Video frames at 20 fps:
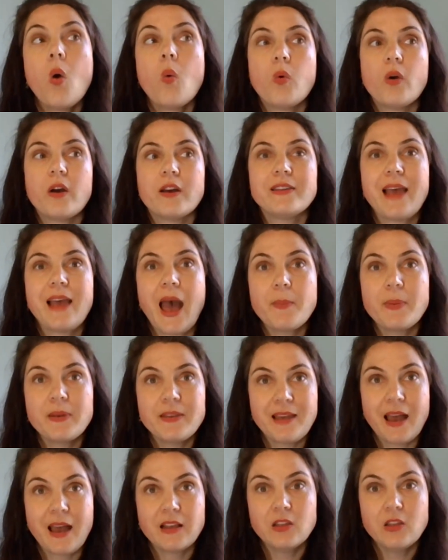Whereas
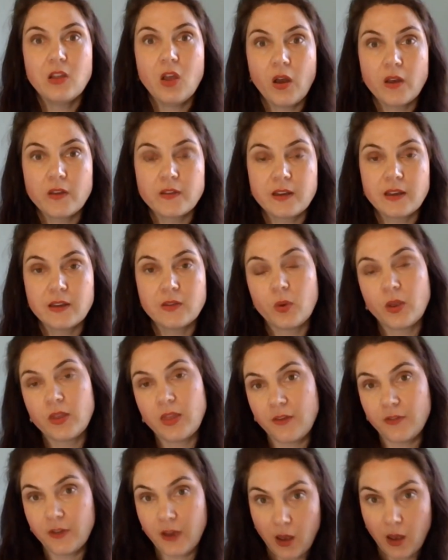habitat loss is when
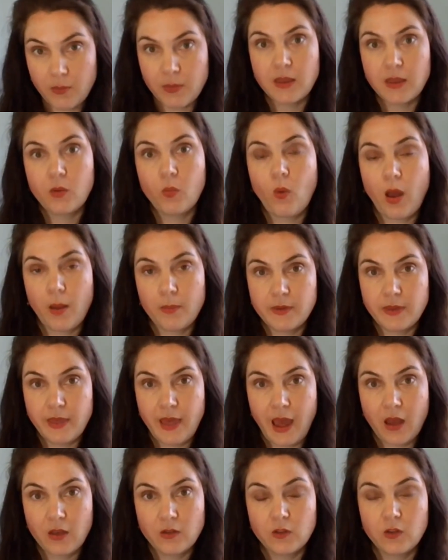they've come in and wiped it
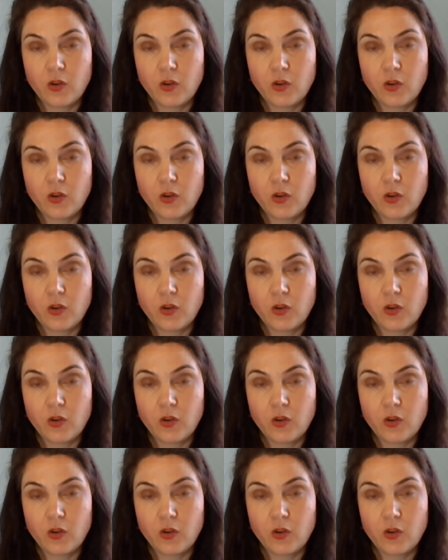out.